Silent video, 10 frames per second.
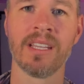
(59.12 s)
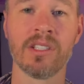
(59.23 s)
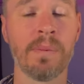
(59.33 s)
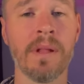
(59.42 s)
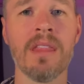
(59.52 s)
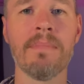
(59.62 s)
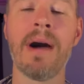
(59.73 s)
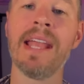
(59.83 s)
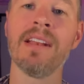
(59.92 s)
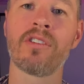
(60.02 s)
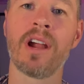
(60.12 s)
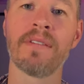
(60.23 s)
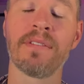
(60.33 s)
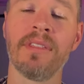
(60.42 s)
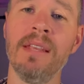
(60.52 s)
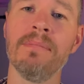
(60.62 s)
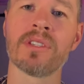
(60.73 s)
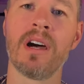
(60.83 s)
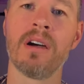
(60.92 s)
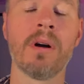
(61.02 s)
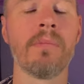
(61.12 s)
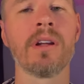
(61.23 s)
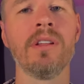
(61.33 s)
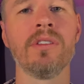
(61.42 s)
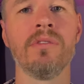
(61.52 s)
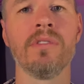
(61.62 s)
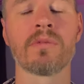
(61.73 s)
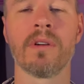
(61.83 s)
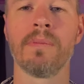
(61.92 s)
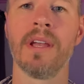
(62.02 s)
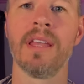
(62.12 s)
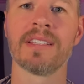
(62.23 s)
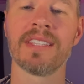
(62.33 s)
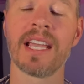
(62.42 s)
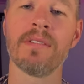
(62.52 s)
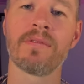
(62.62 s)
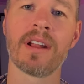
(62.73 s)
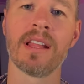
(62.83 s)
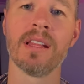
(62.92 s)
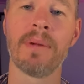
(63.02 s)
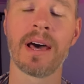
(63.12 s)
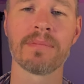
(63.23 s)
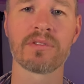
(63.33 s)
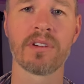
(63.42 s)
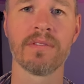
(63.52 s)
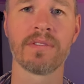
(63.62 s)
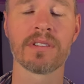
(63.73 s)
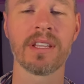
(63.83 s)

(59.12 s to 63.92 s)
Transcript: To play the Minecraft theme song, what we're gonna do is we're gonna play the second fret on the bottom string first,